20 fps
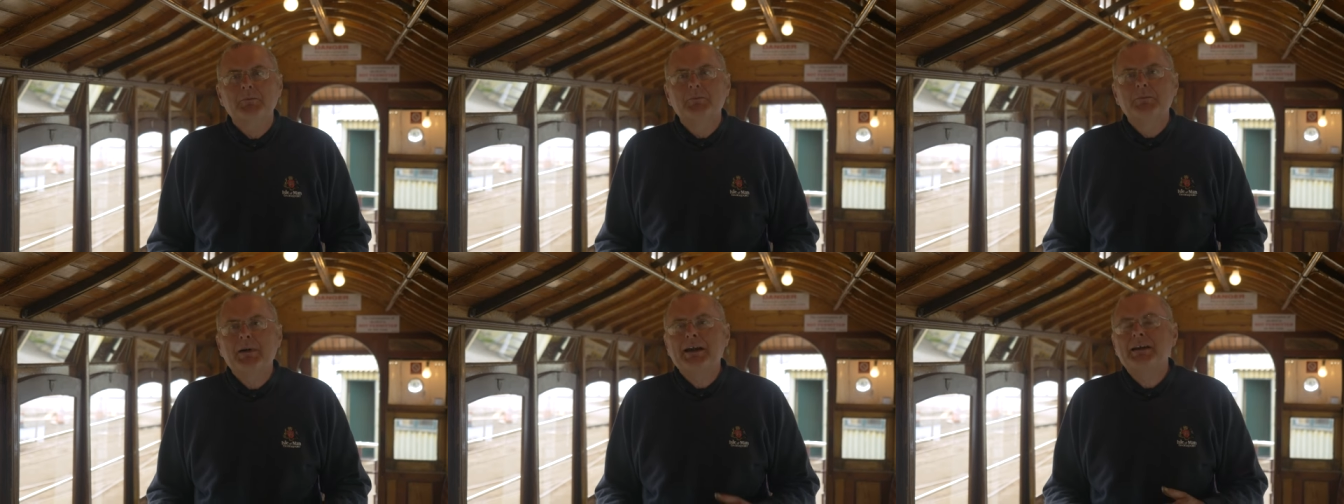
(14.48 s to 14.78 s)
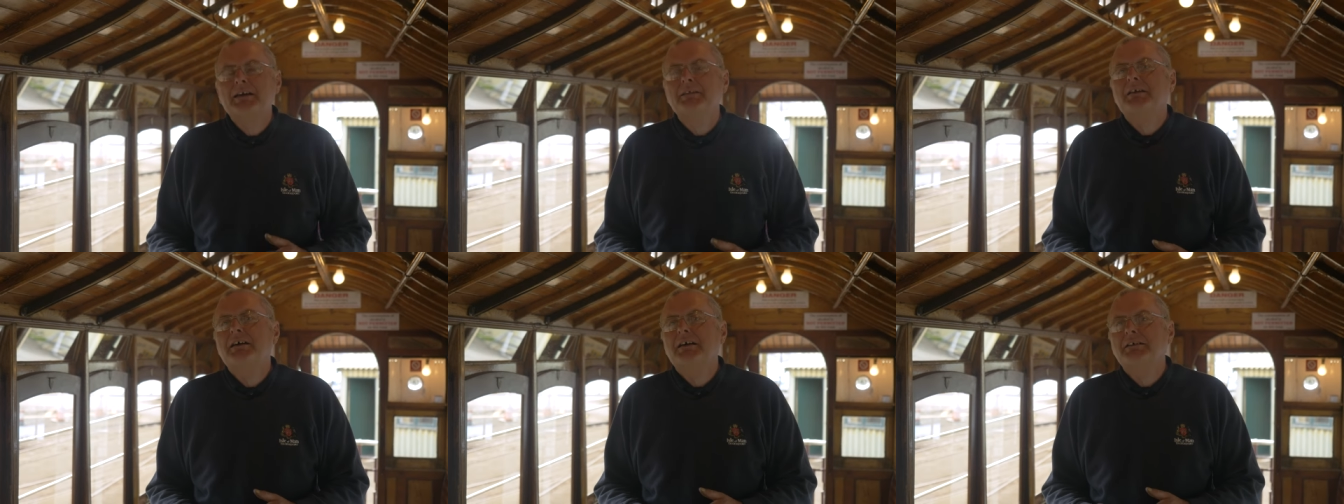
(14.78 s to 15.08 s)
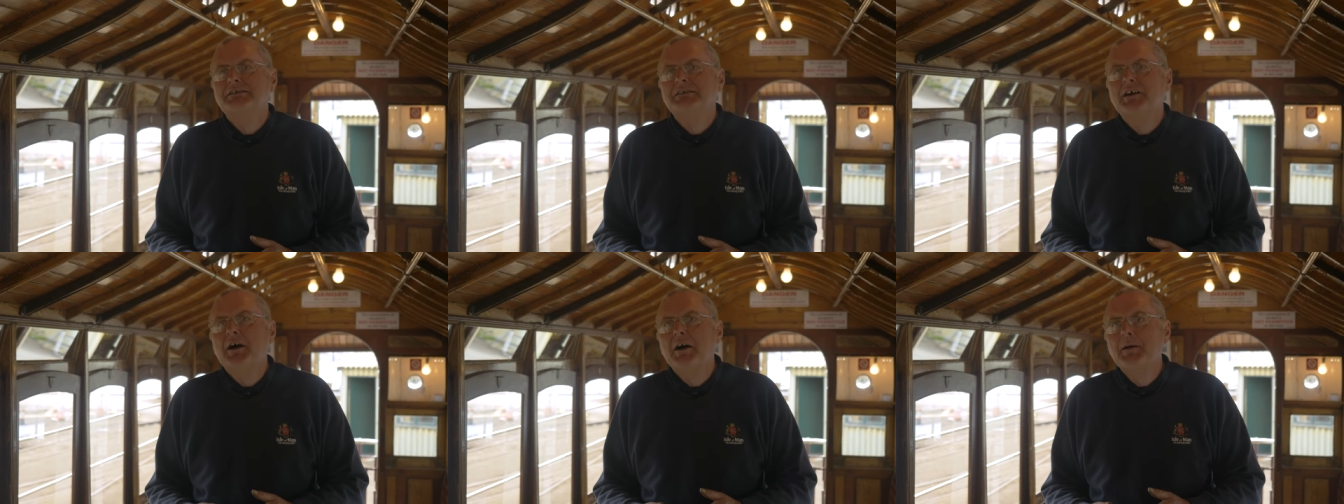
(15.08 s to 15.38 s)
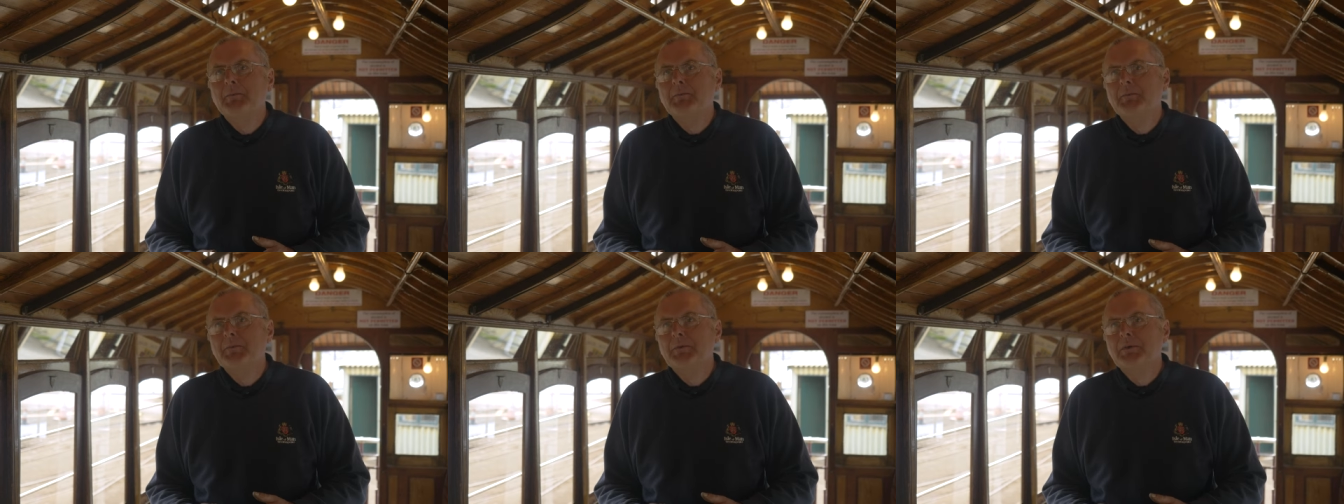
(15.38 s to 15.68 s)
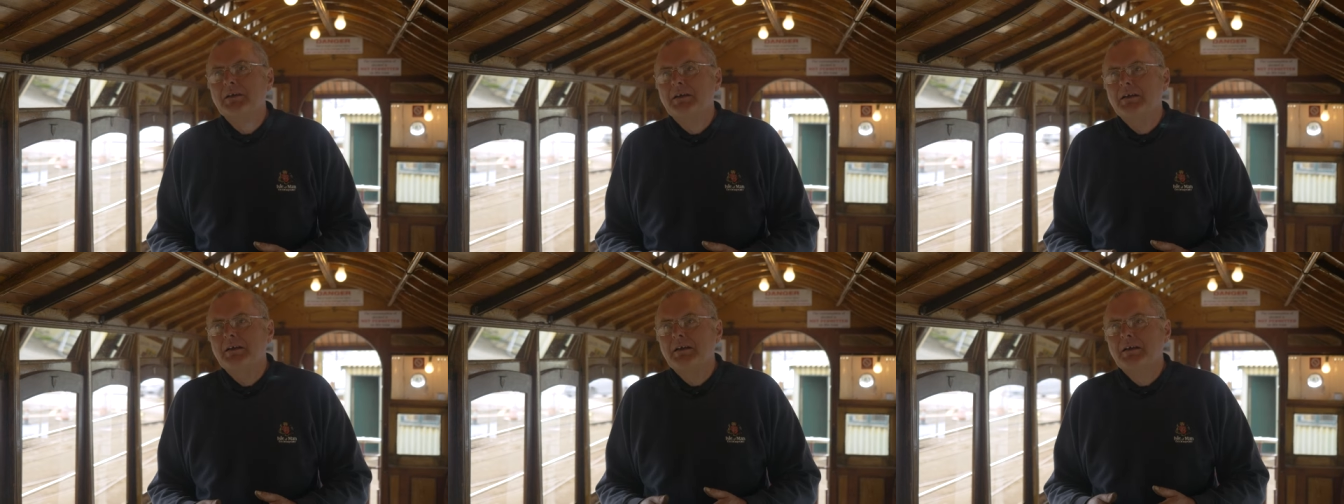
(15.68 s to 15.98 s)
Back at that time,
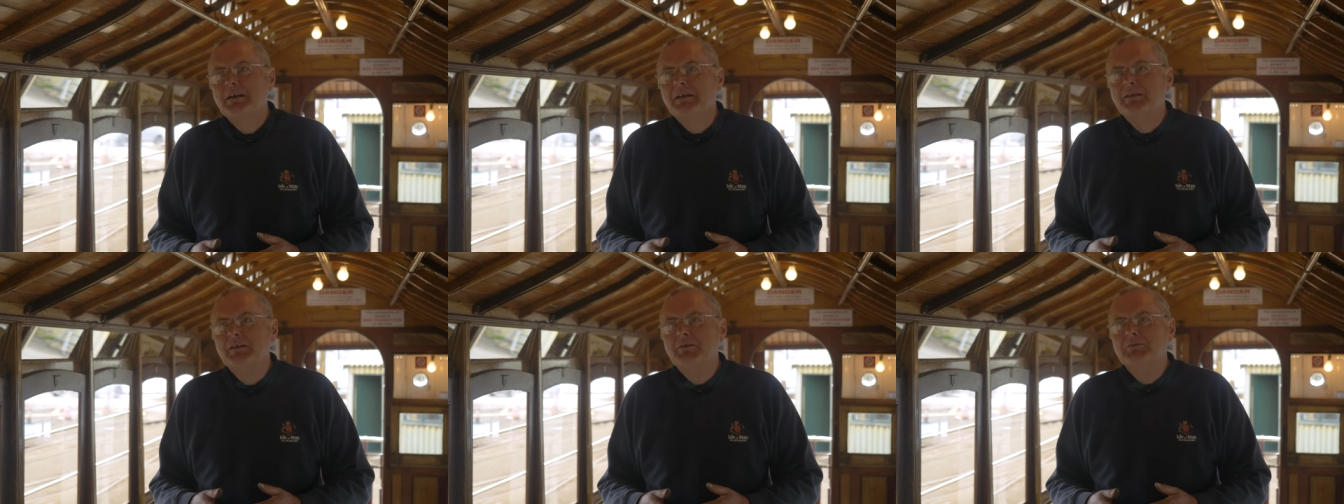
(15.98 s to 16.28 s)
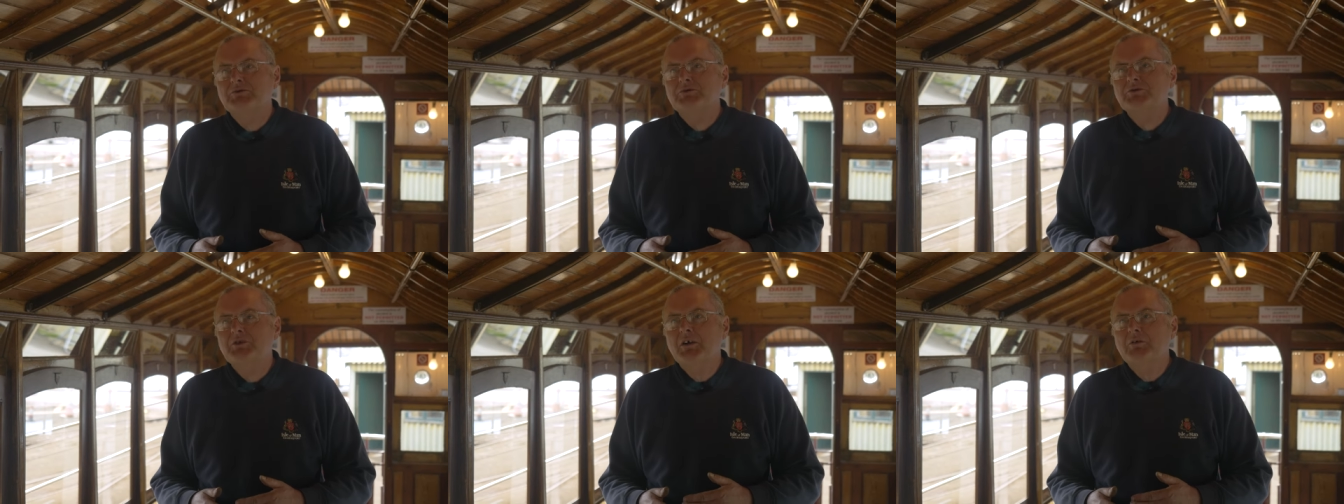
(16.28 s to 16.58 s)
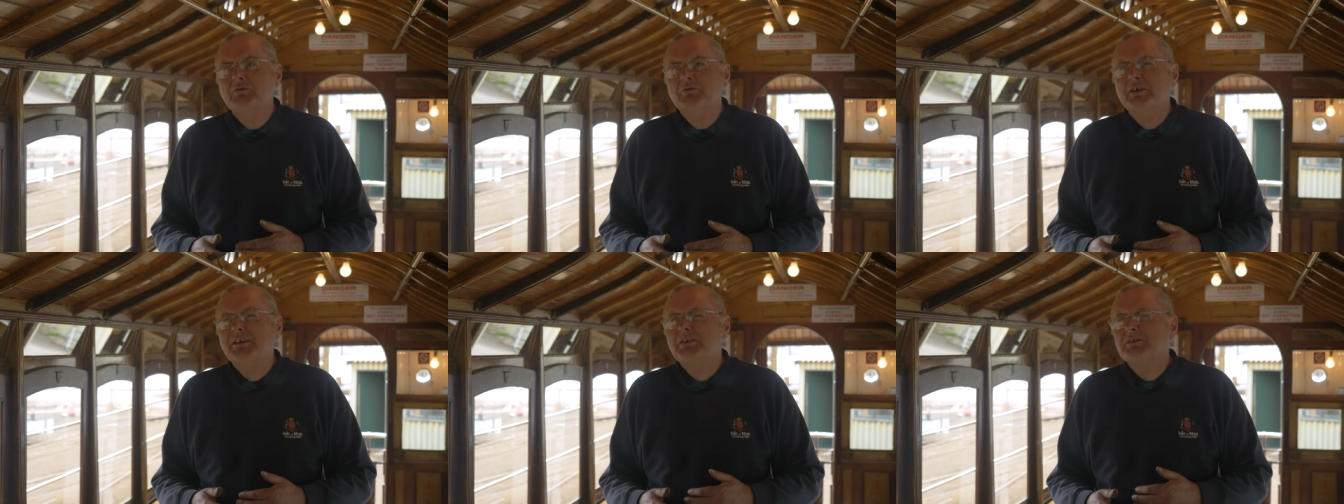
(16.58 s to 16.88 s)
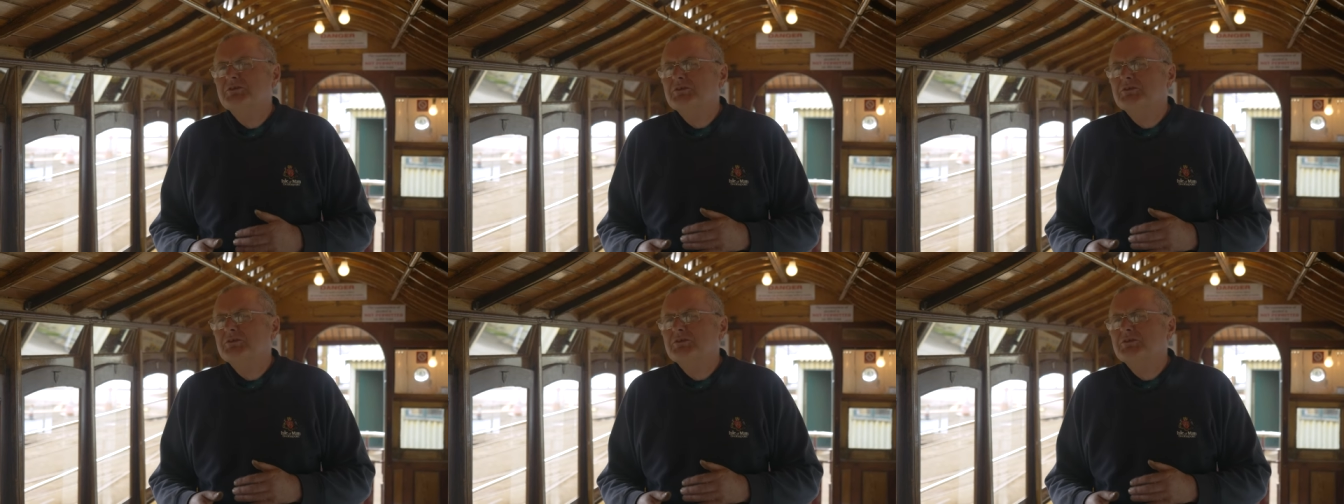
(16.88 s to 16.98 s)
there was no real